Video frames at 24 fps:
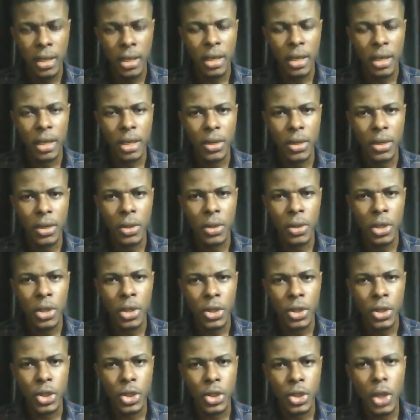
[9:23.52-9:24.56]

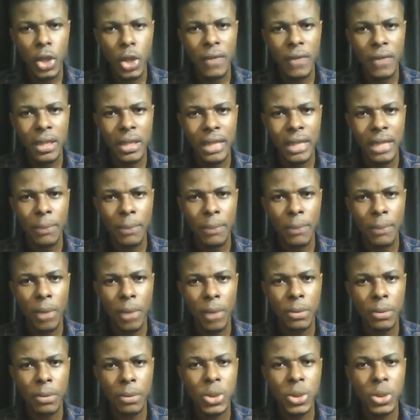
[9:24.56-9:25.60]
to solving that
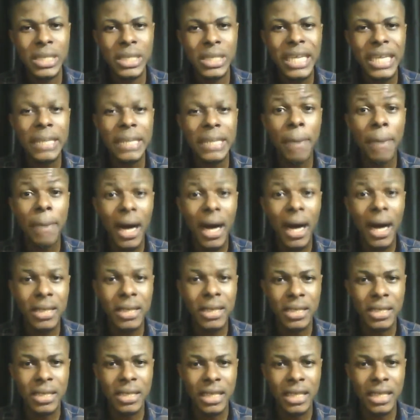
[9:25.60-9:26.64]
problem, to seeing the
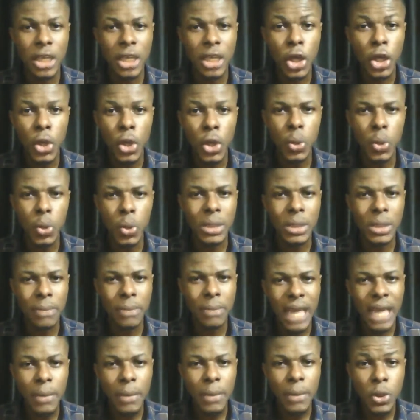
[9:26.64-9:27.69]
patterns and the cues and be
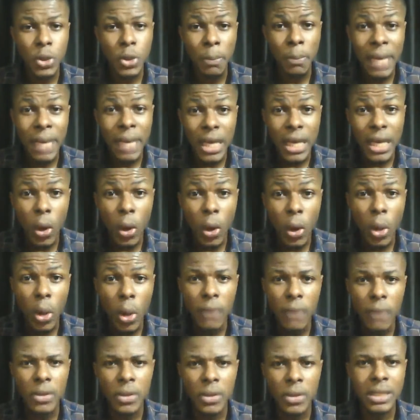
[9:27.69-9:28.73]
able to pick all
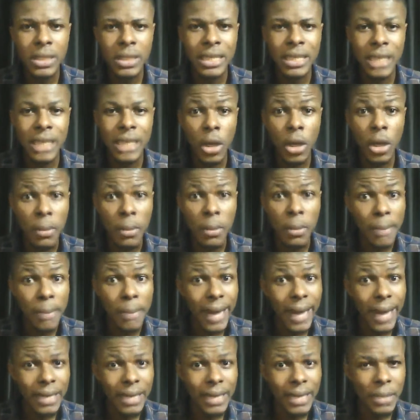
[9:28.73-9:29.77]
of those things and
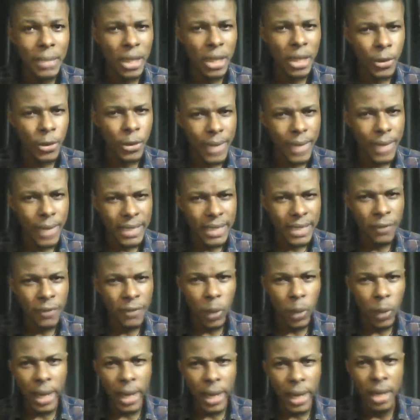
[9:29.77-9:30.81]
combine them in a creative
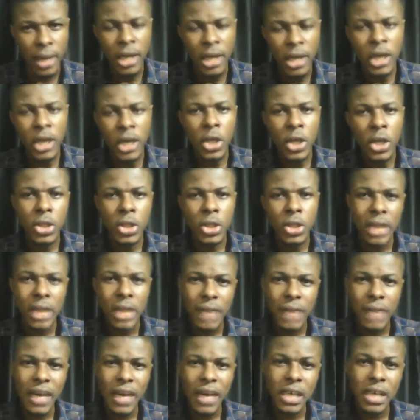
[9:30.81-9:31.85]
way to
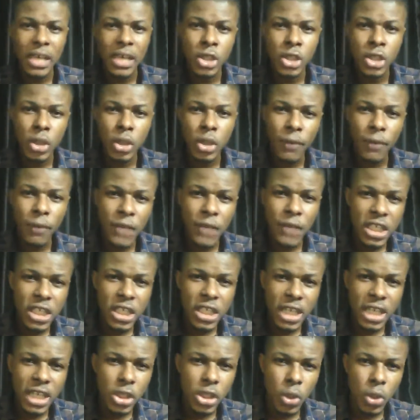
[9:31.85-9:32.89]
deliver a
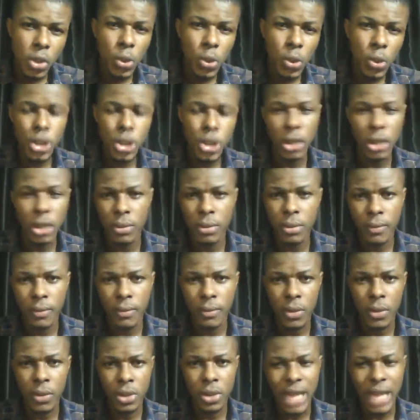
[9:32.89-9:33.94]
sufficient solution
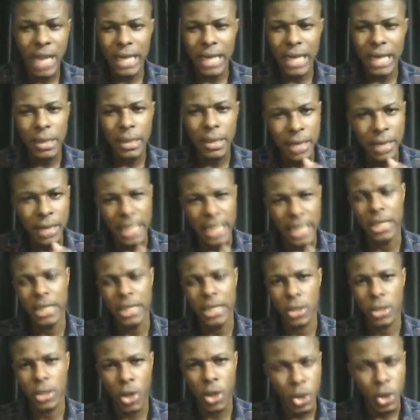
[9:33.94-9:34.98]
to that
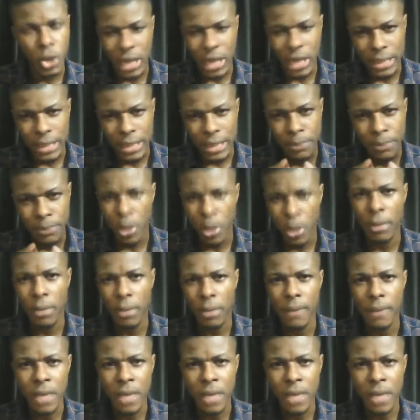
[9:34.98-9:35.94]
need or to that problem.